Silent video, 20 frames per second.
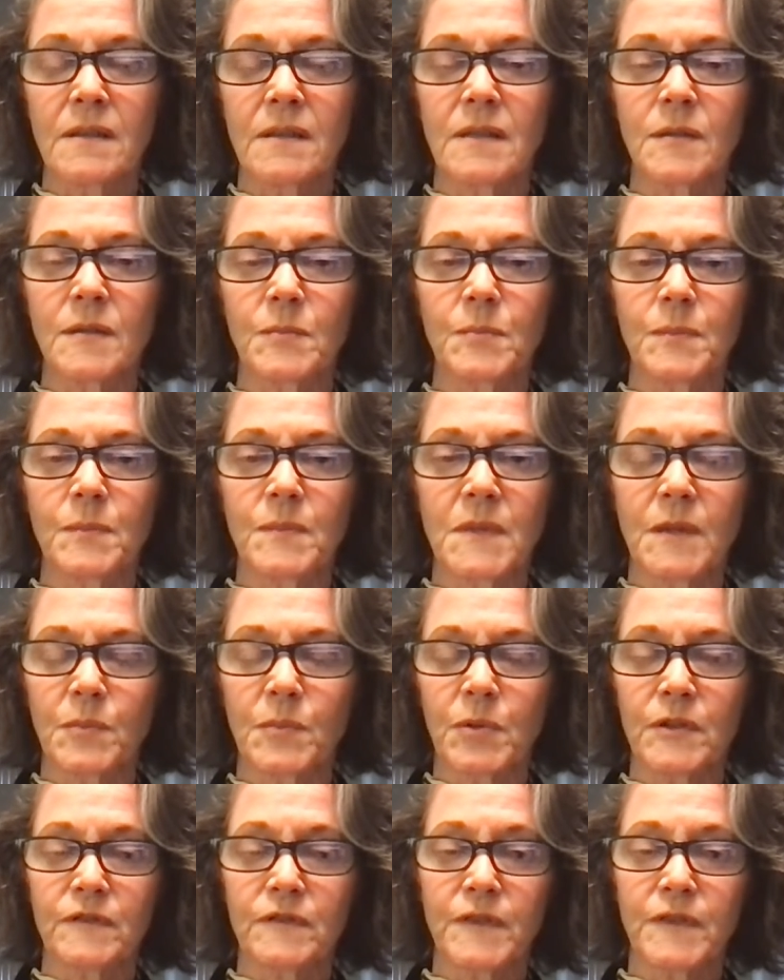The
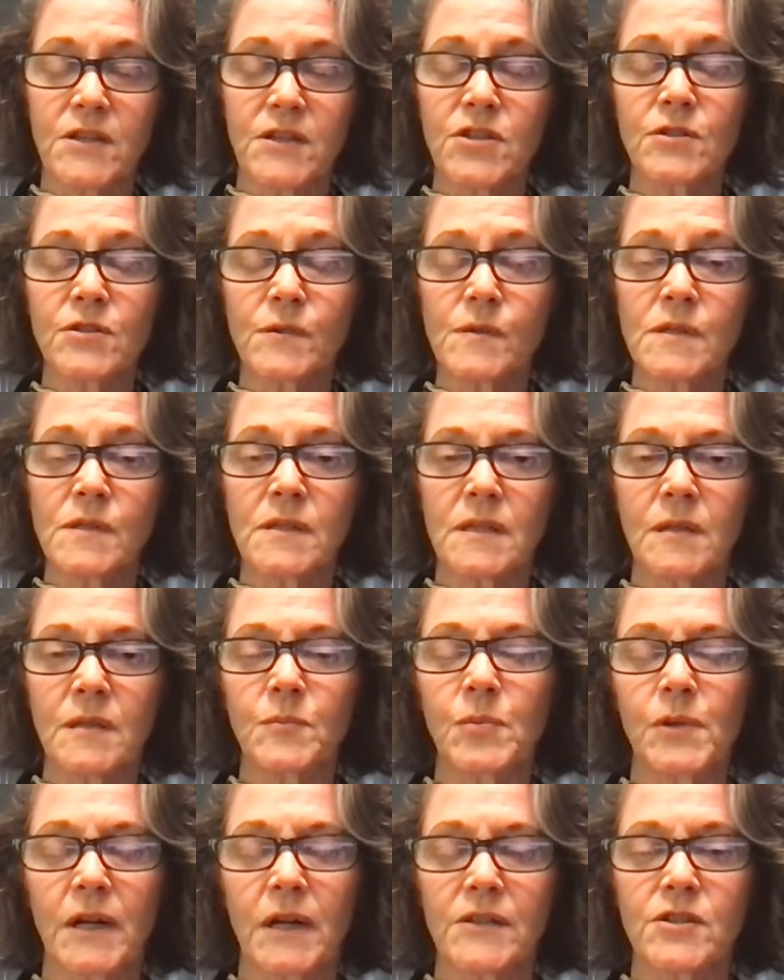professionals in
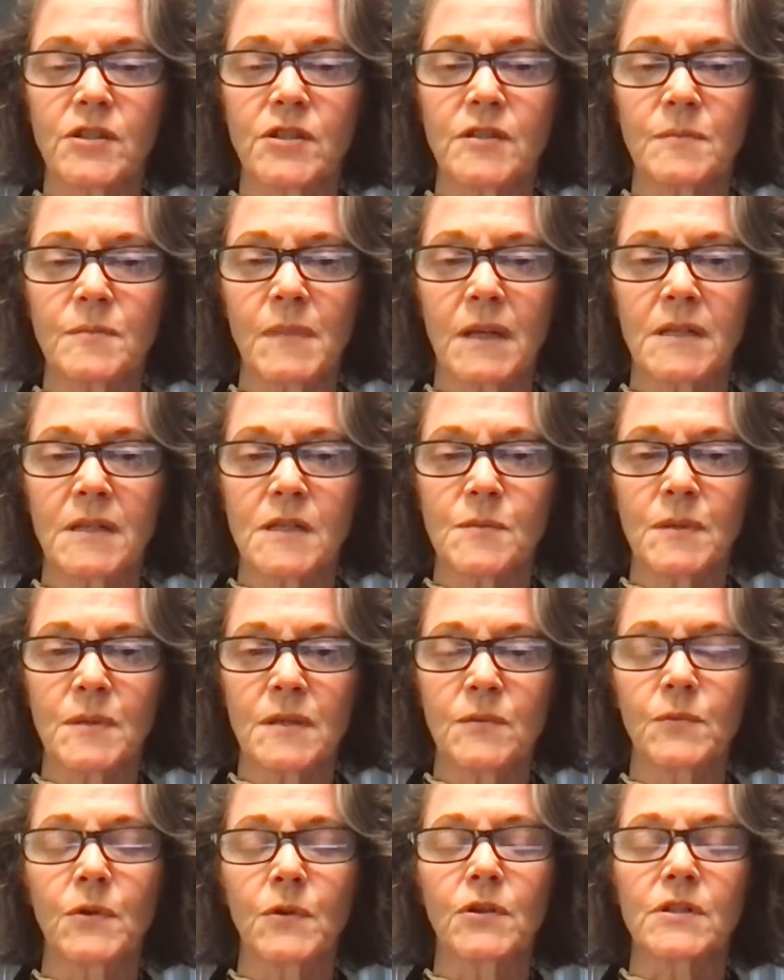project
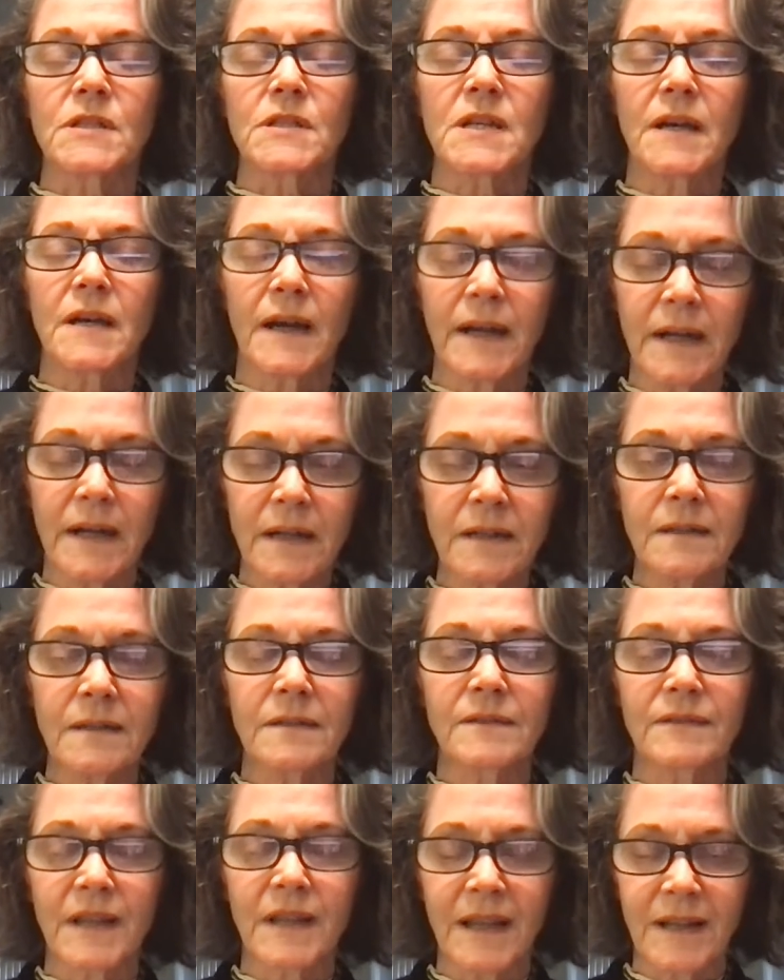management were tired
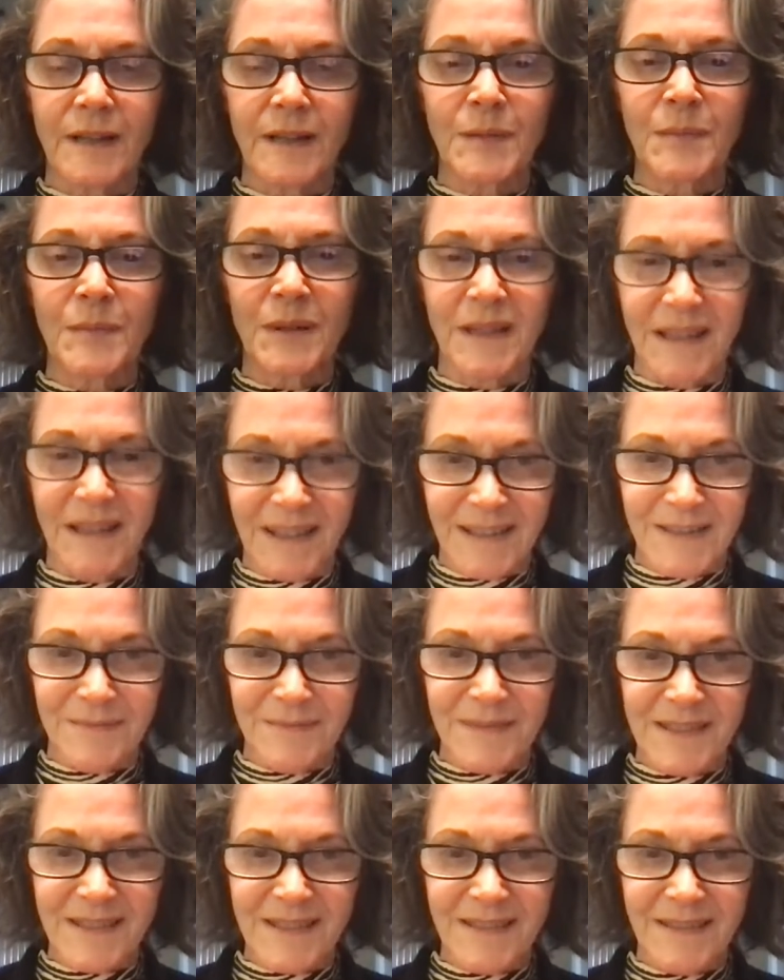of getting
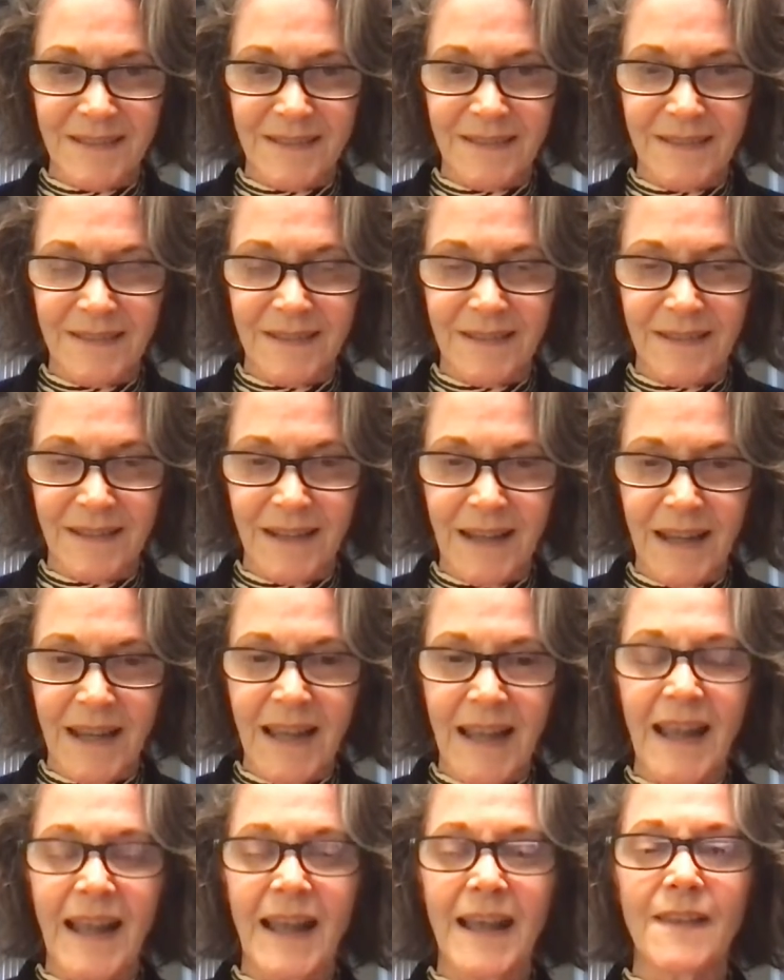blamed,
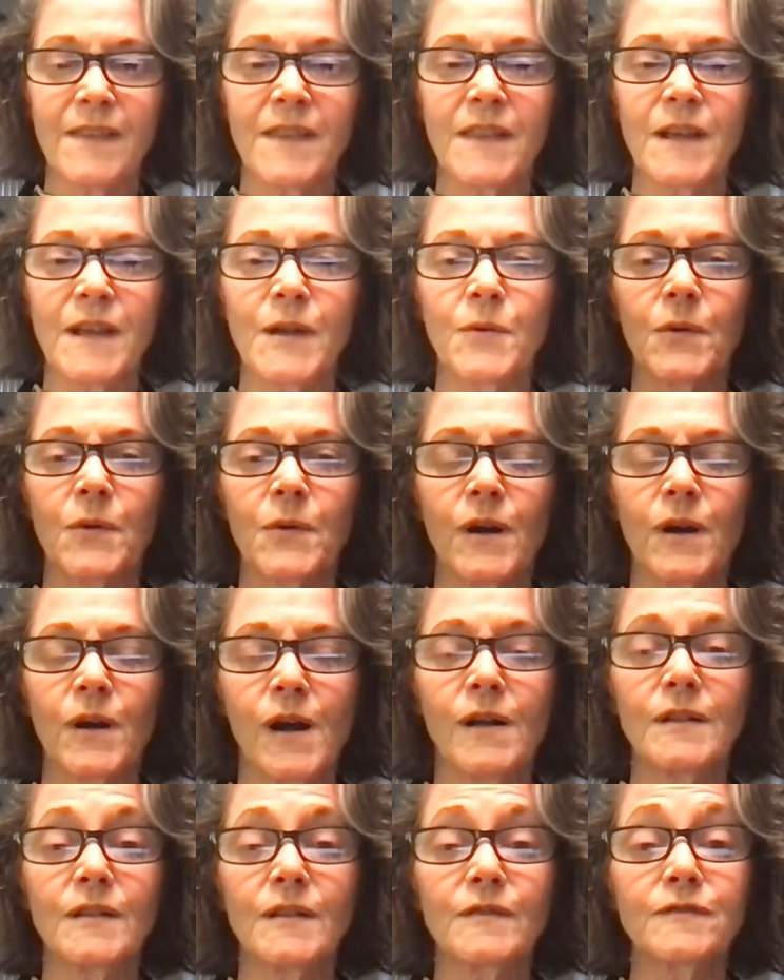and they were
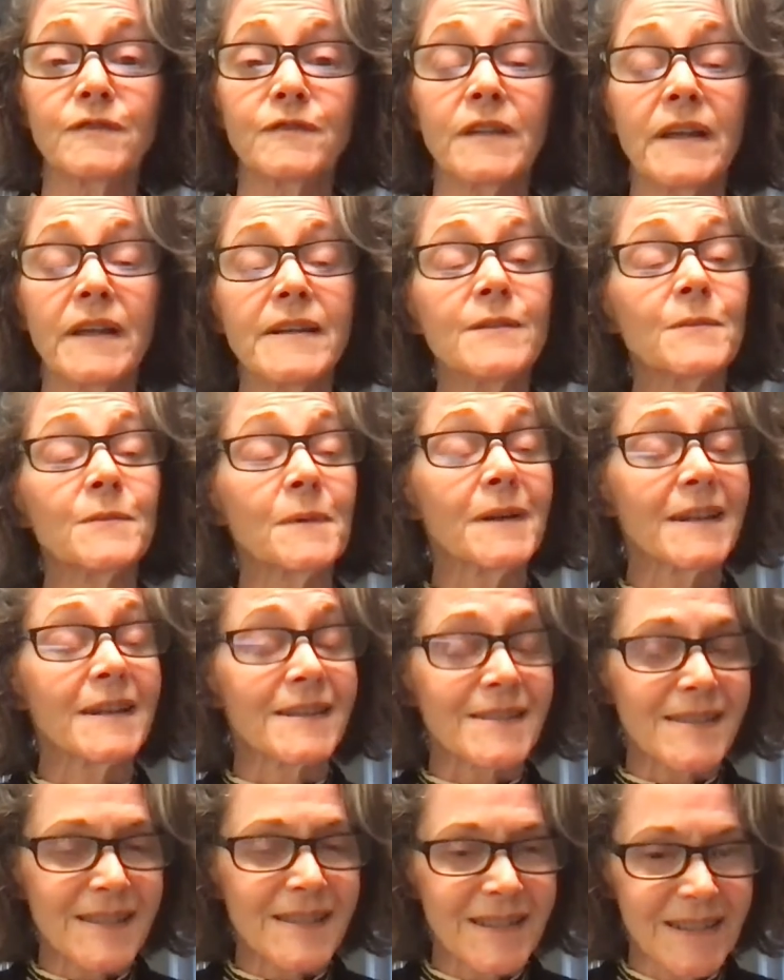all flight
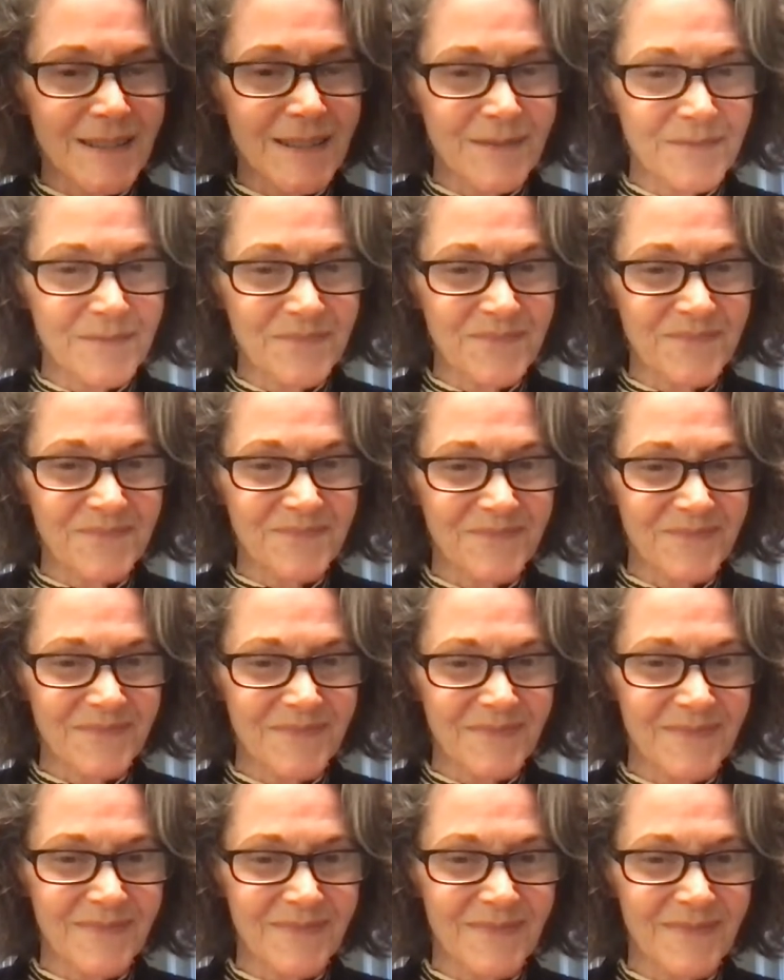risk,
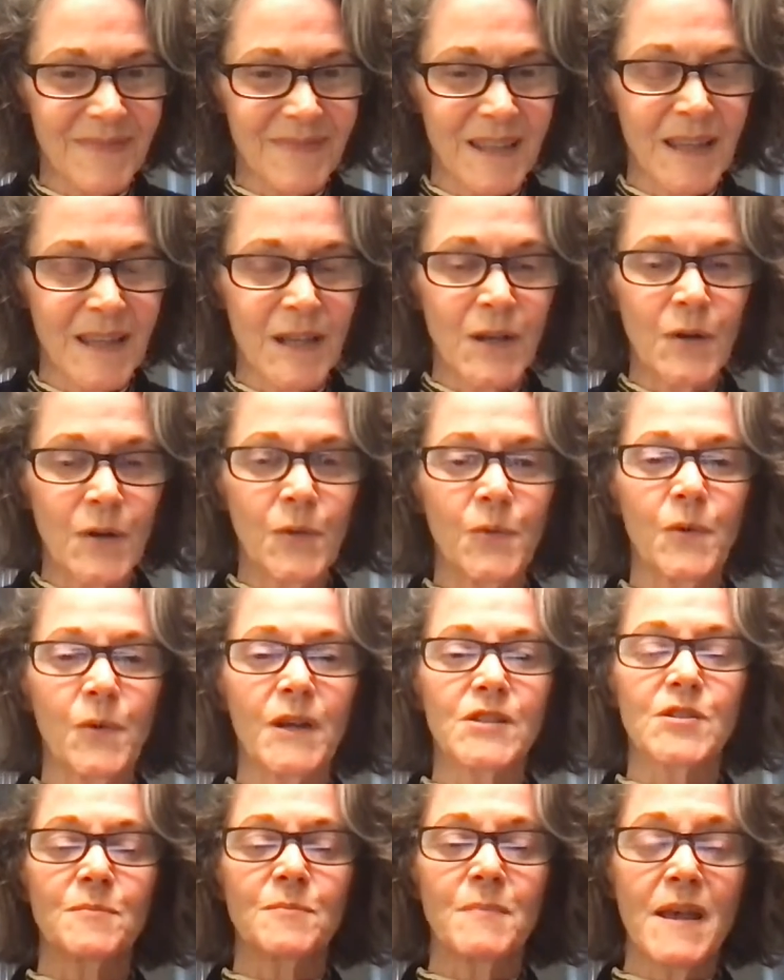
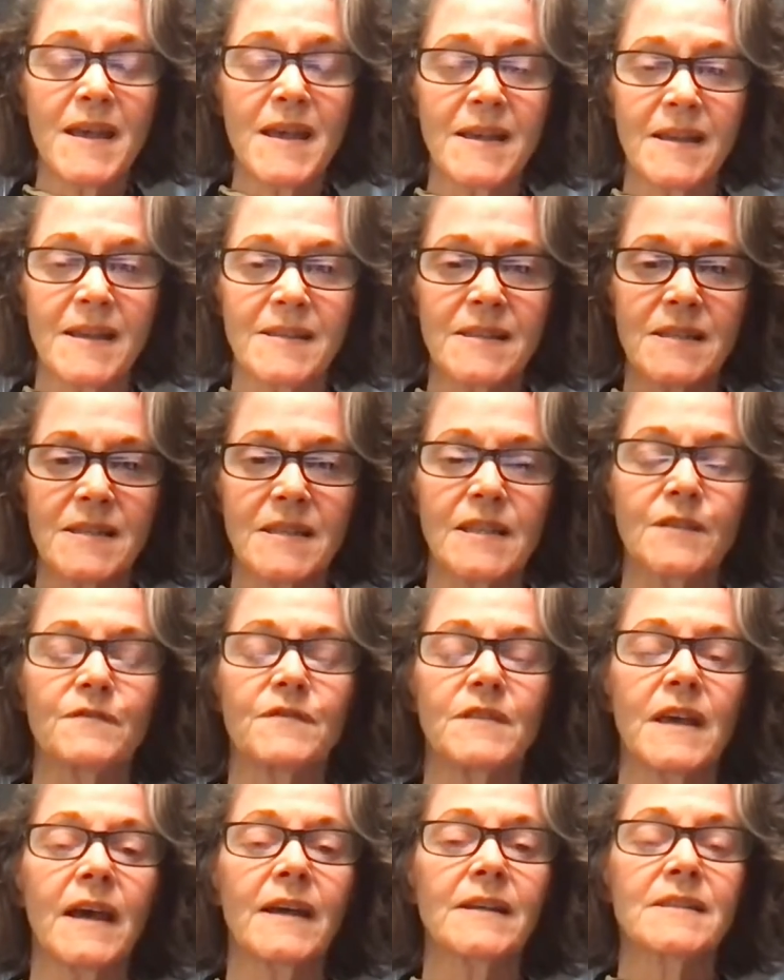which meant
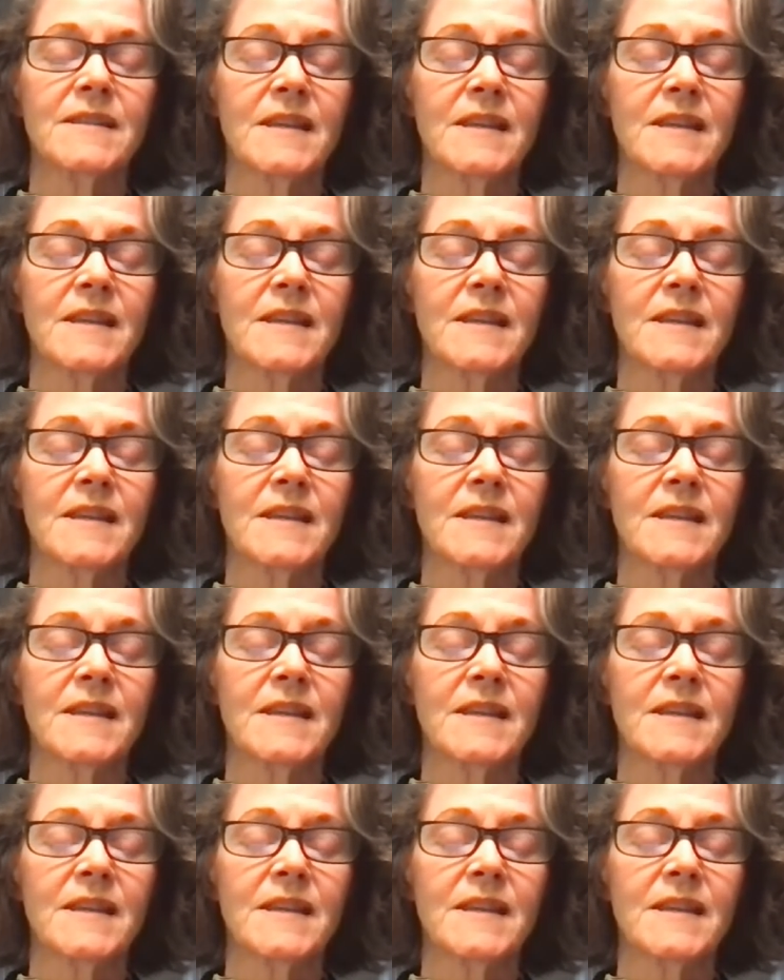if that